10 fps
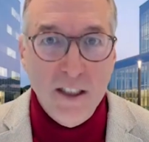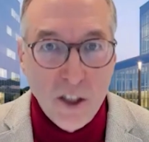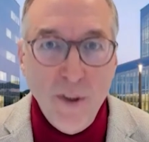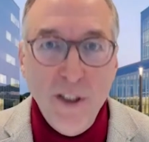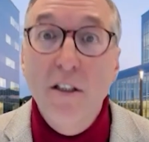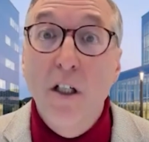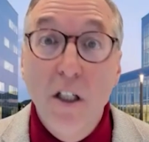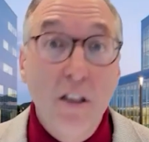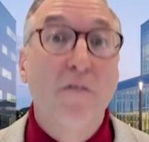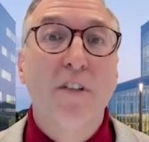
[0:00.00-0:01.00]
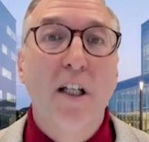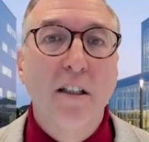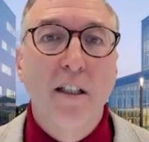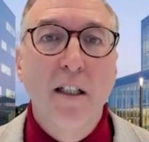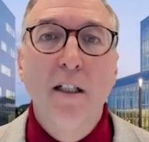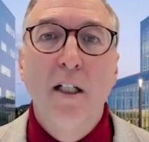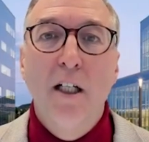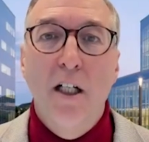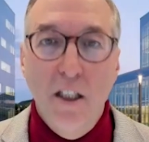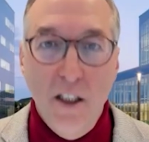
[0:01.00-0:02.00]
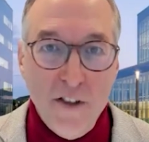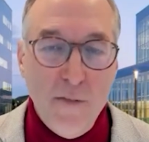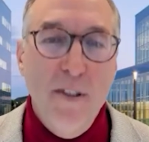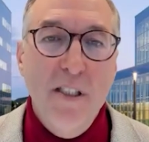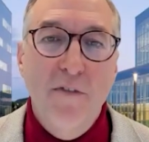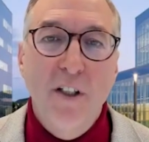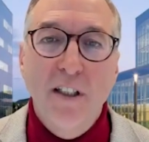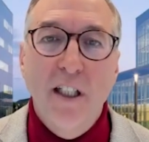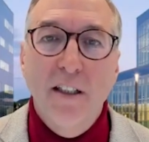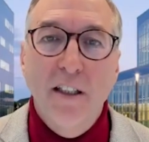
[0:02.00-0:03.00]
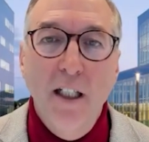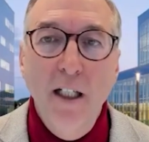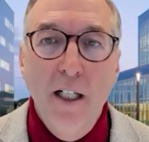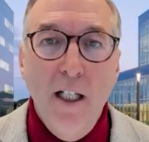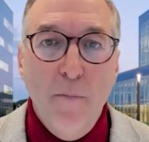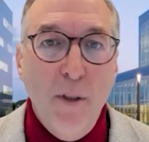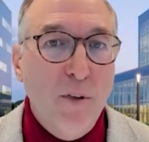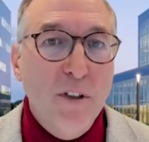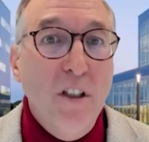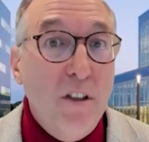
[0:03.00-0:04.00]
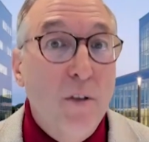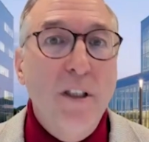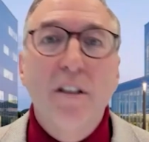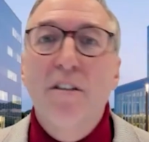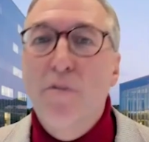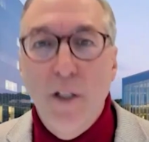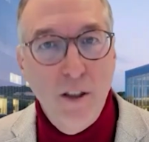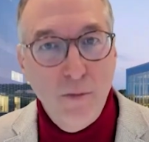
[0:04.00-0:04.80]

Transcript: So we need a lot of data, a lot of specific data, but we're not going this way.